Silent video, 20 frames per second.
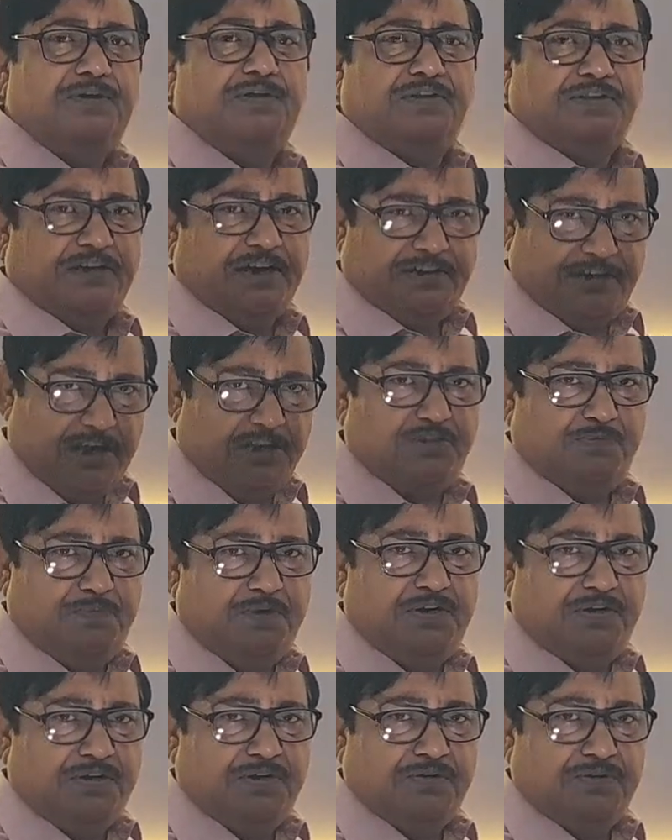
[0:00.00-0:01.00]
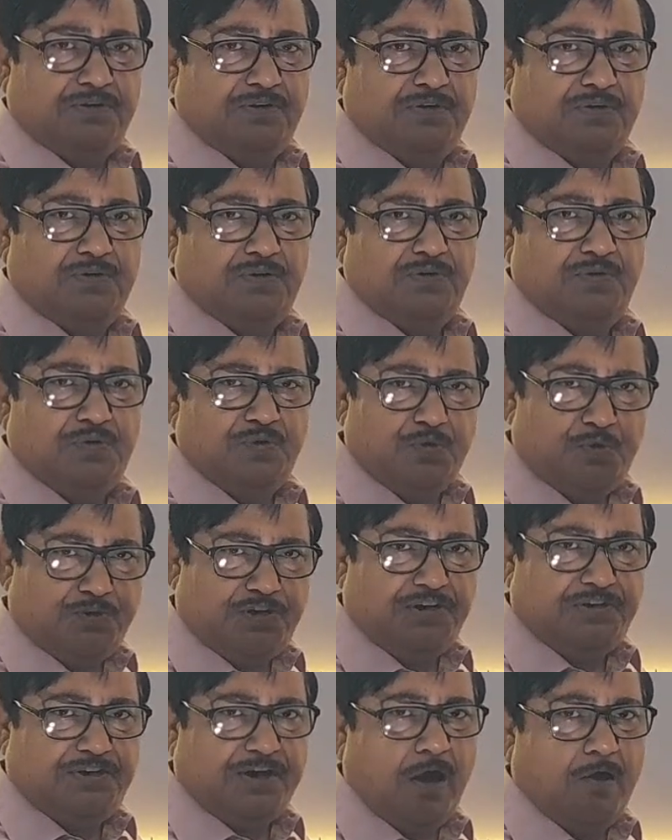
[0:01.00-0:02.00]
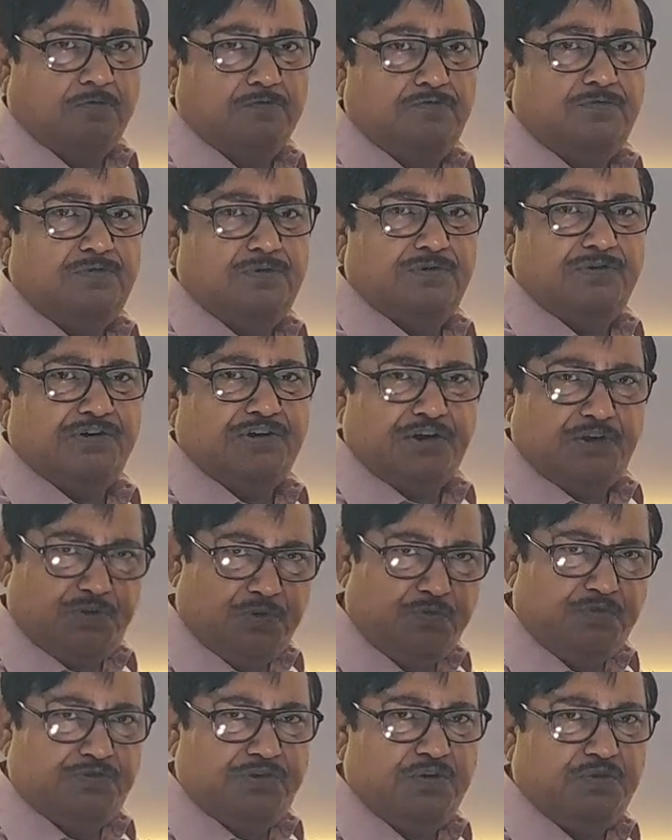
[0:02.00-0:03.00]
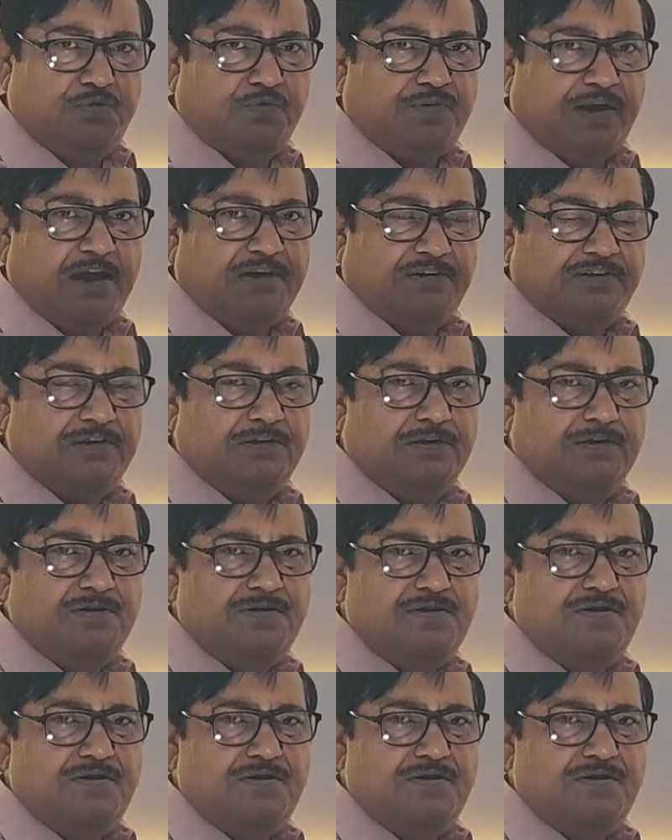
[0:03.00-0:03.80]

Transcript: that has been noted down, reduced into writing,